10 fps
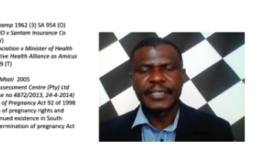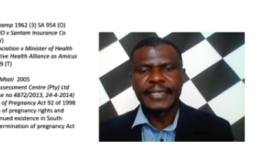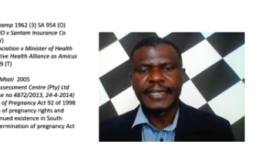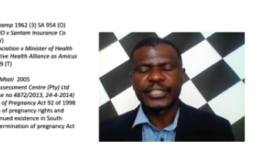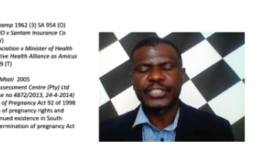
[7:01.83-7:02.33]

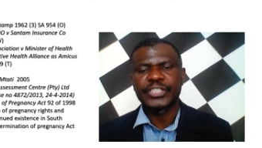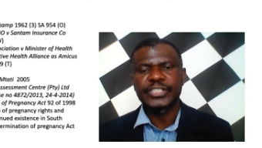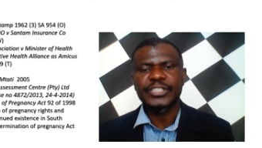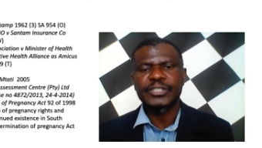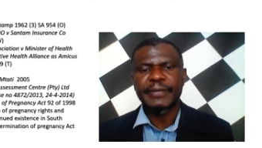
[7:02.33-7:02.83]

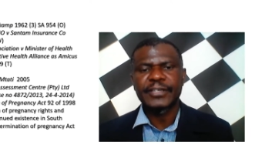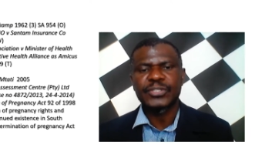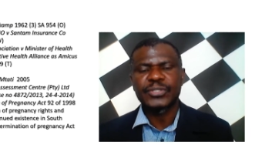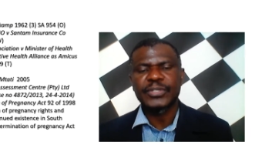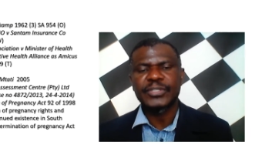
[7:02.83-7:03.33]
actions
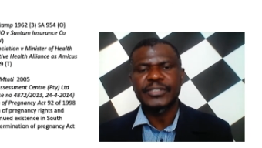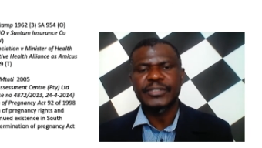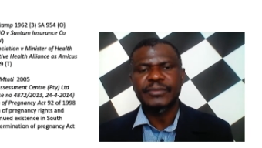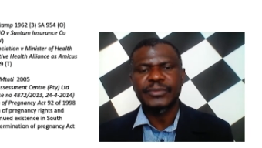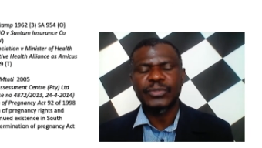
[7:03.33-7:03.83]
based
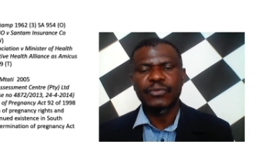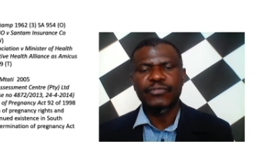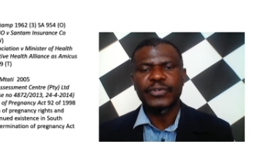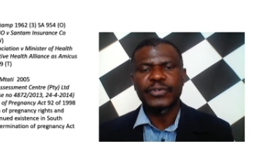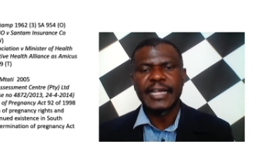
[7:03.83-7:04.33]
on
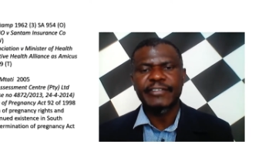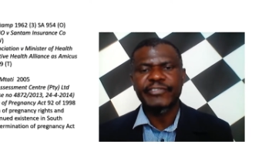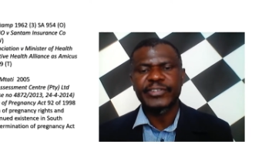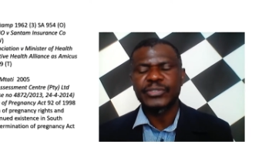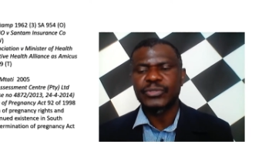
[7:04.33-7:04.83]
wrongful
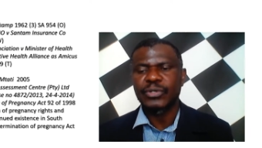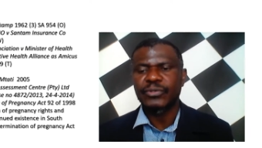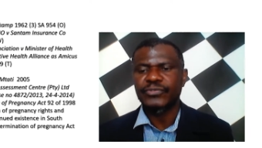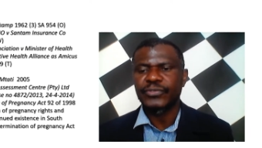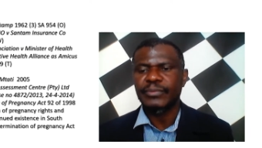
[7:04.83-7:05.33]
life and
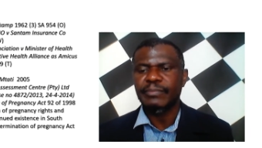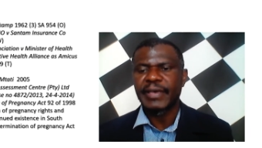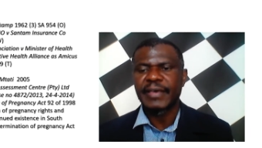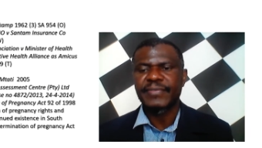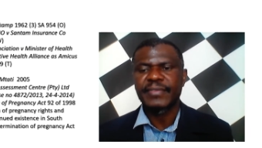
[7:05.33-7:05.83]
wrongful
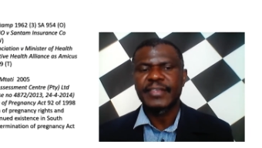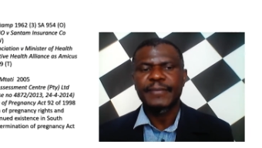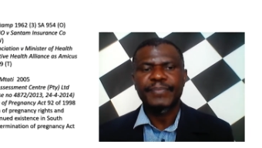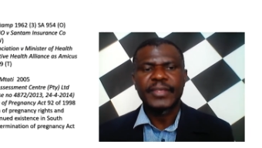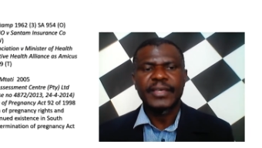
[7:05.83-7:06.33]
birth
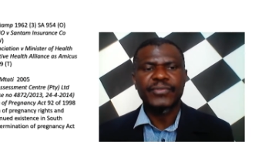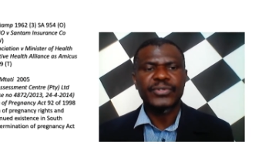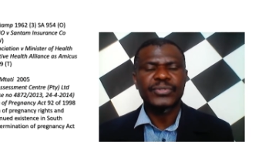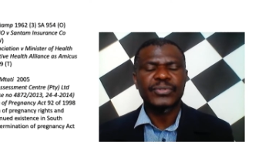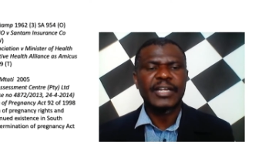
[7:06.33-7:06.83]
have
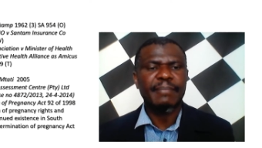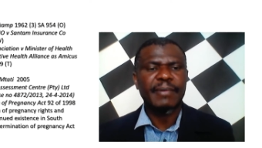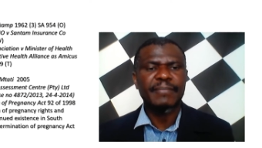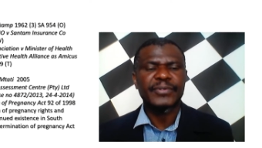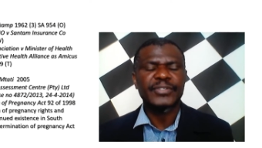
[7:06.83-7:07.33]
also come
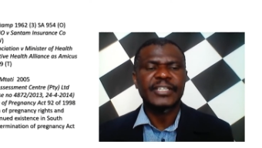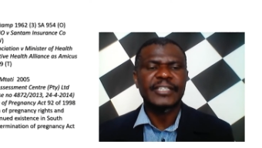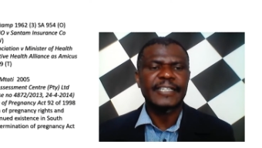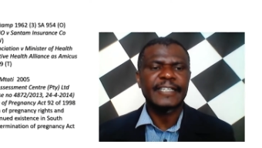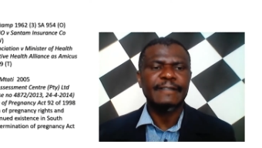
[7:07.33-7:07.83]
up
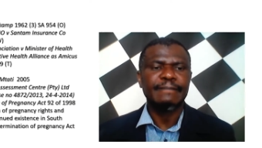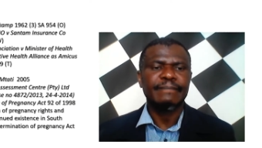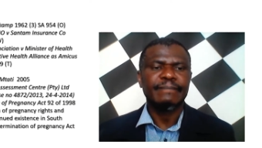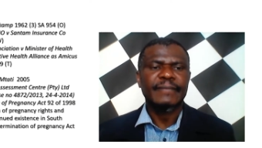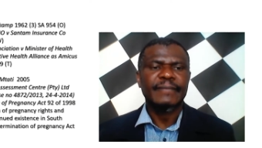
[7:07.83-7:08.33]
recently,
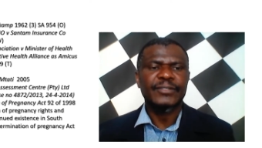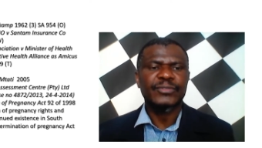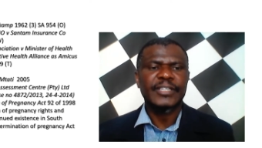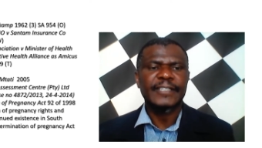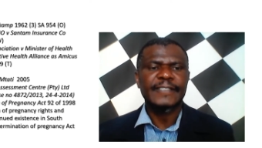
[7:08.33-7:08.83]
as
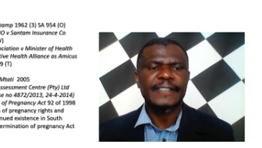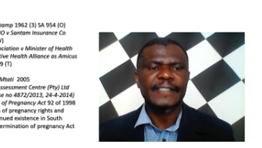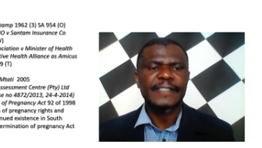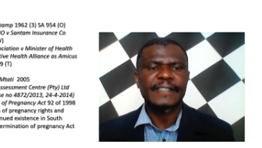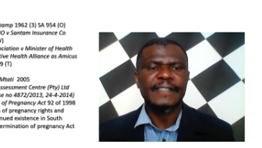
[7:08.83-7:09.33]
we can
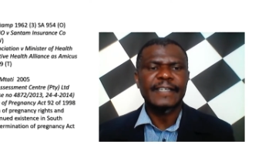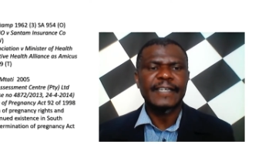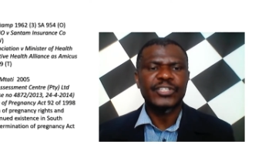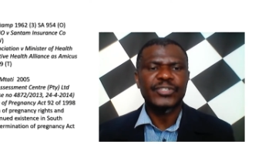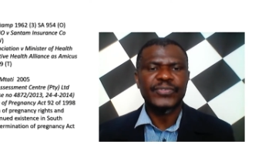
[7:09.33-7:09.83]
see in the
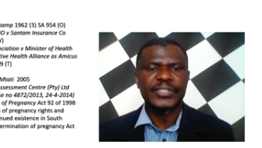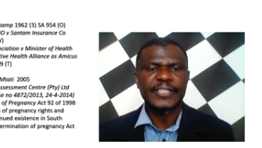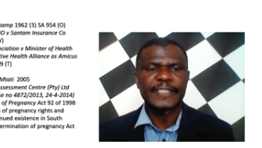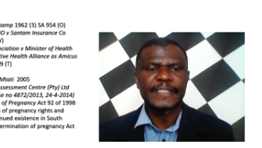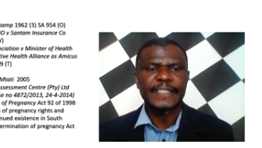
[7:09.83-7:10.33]
H
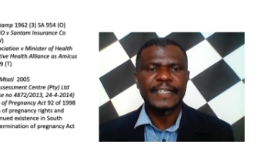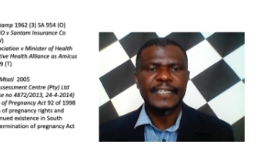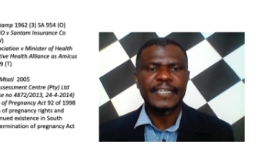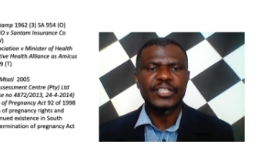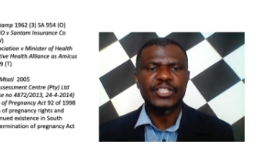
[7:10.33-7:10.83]
versus
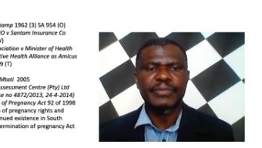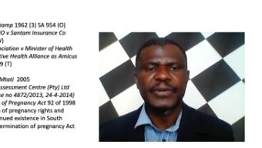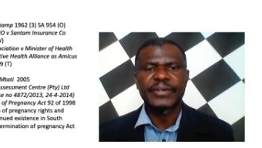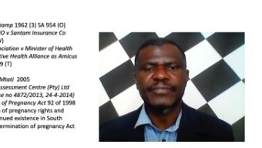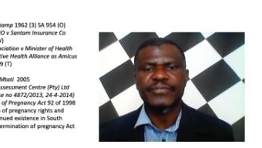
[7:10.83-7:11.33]

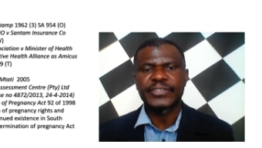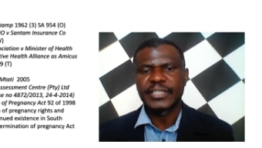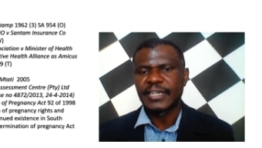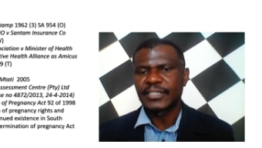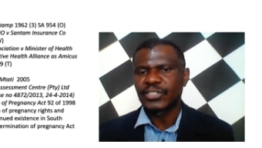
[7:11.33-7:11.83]
Kingsbury
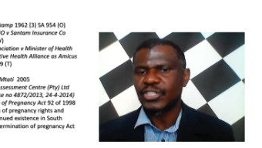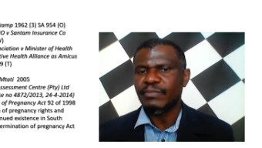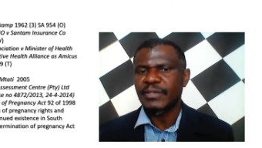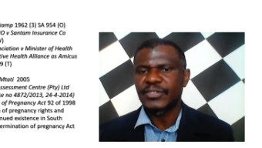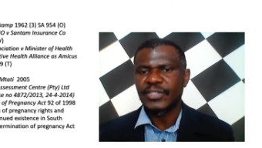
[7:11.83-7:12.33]
Fetal
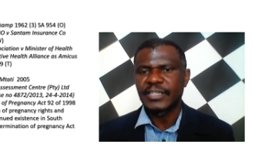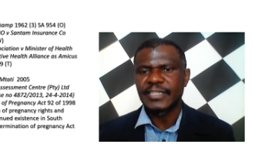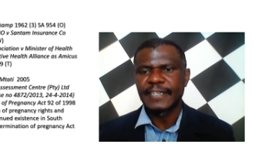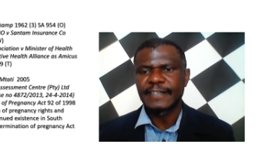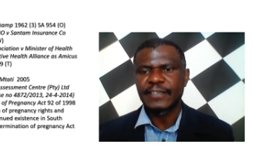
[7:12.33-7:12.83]
Assessment
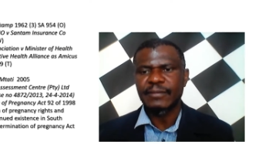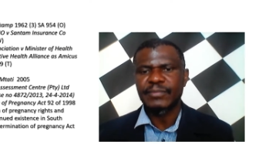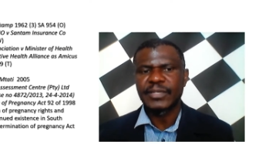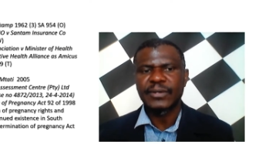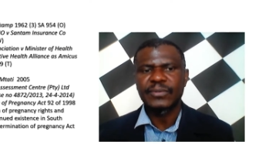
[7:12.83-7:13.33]
Center in
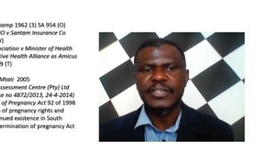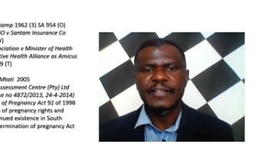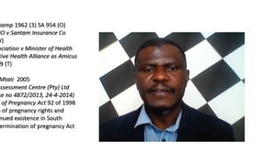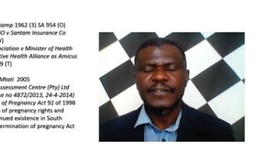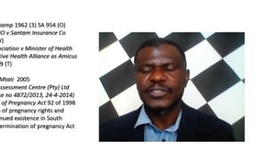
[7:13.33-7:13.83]
Cape Town.
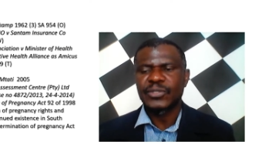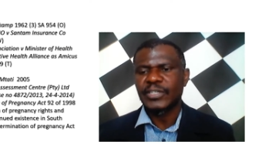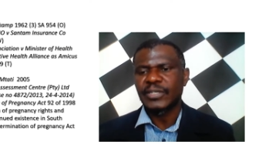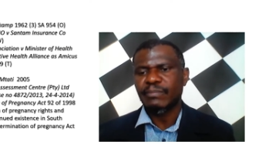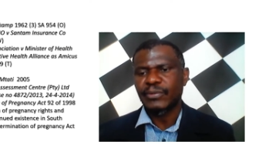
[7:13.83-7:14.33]
It's
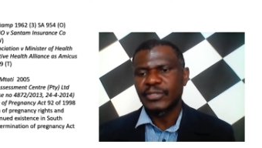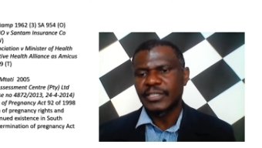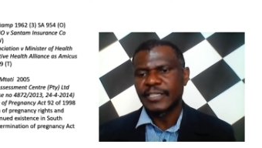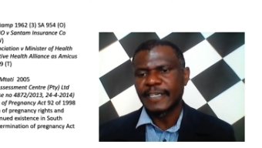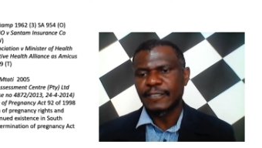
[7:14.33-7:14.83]
not a
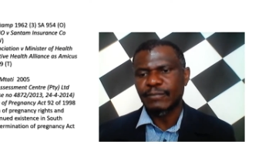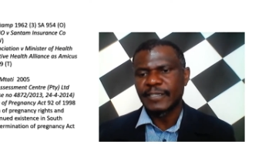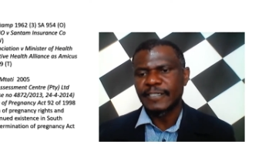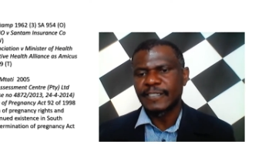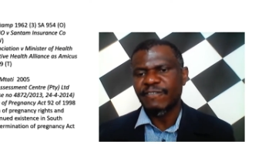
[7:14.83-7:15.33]
reported case,
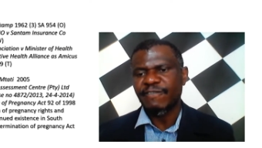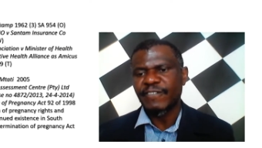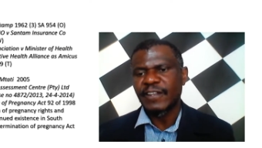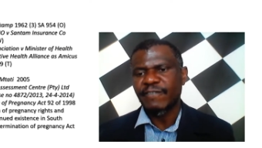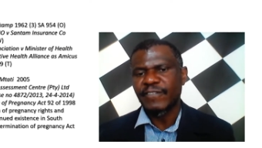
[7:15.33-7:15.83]
but it's a
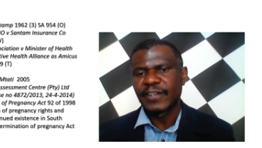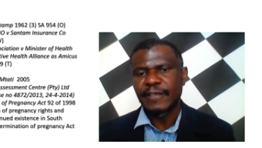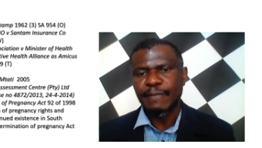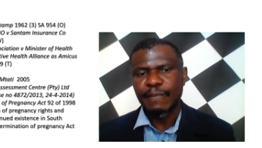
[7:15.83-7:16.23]
very, very